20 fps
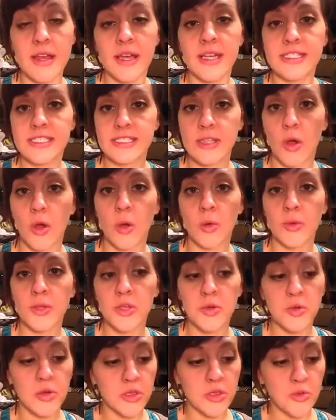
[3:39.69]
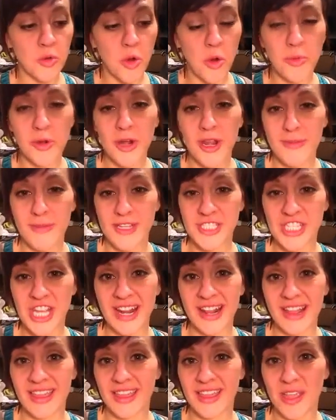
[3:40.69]
So you could throw pretty much
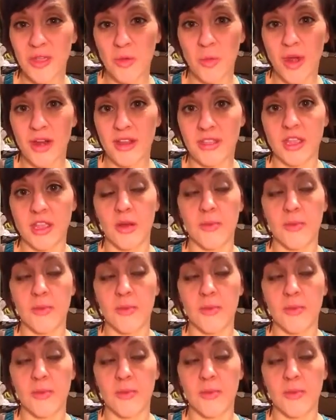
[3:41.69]
anything you want in there,